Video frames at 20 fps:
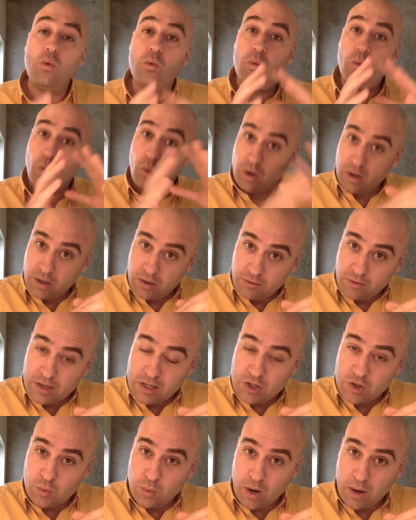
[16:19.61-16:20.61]
one of the
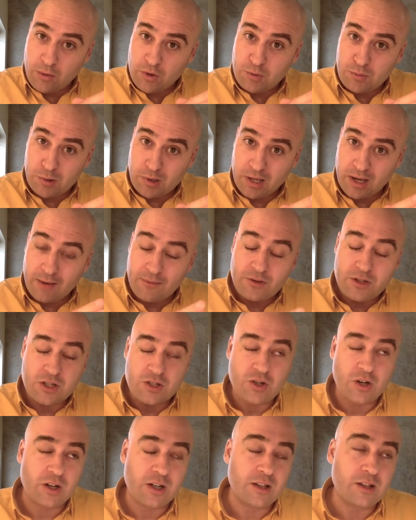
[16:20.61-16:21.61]
reasons why I was putting
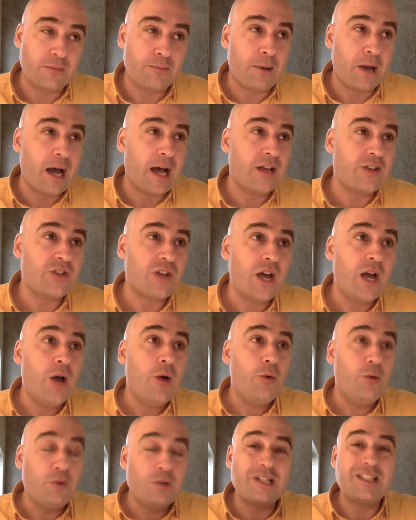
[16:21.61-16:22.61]
emphasis on it in the past
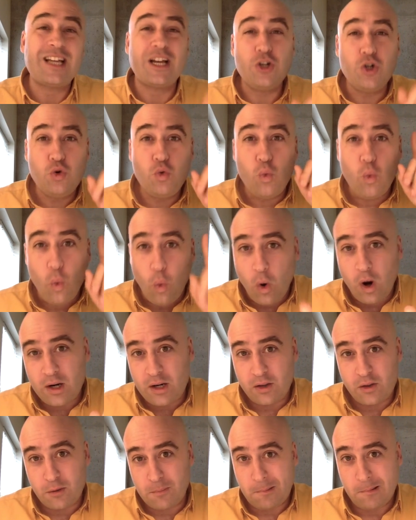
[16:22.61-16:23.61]
was because I knew one
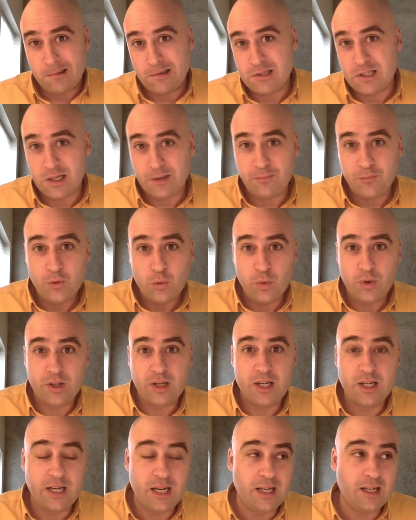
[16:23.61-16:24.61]
other person with a
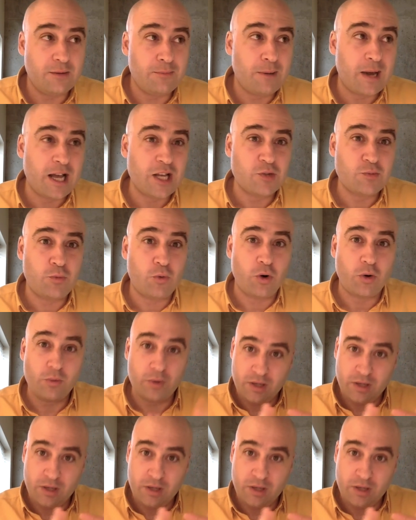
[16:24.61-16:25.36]
Canadian passport,